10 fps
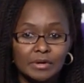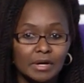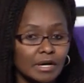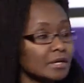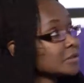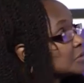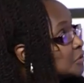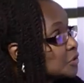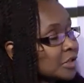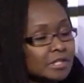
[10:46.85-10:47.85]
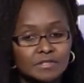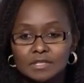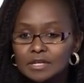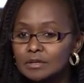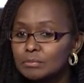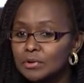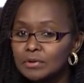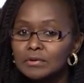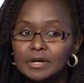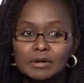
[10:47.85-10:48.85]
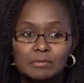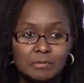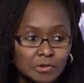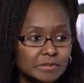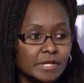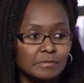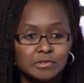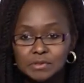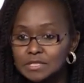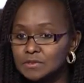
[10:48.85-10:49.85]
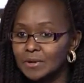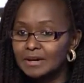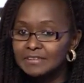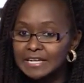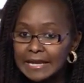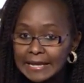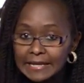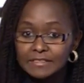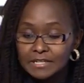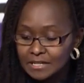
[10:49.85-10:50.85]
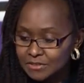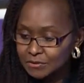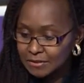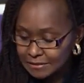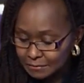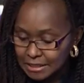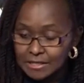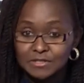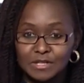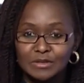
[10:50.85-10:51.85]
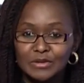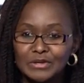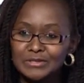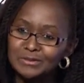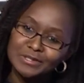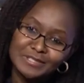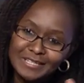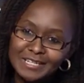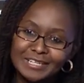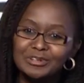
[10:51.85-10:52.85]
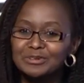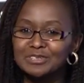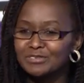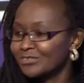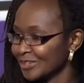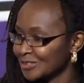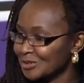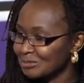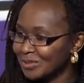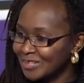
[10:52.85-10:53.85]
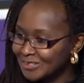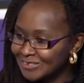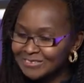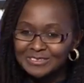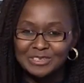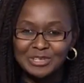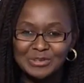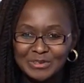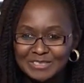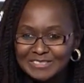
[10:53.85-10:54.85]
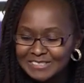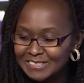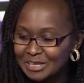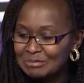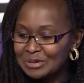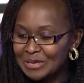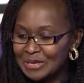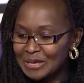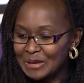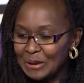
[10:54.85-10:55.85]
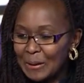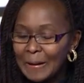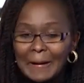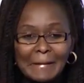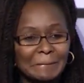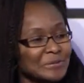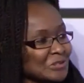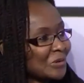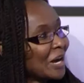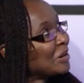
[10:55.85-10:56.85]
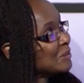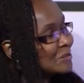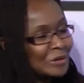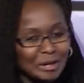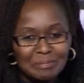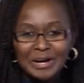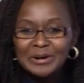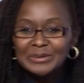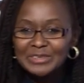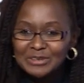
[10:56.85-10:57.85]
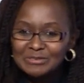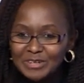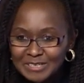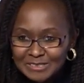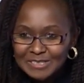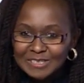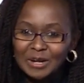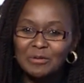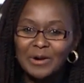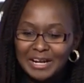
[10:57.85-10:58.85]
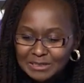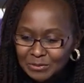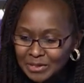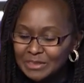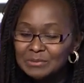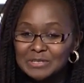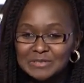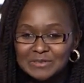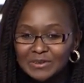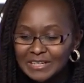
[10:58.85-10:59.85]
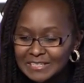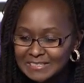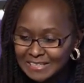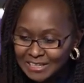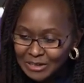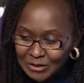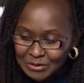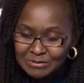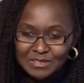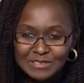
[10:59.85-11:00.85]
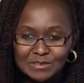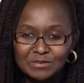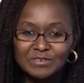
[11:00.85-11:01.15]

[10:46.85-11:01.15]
Uh, to join engineering program, most times you need to have an A in the national examination. So there's a little difference compared to the, the US system. Um, so I'll talk about the university I worked with, which is known as Technical University of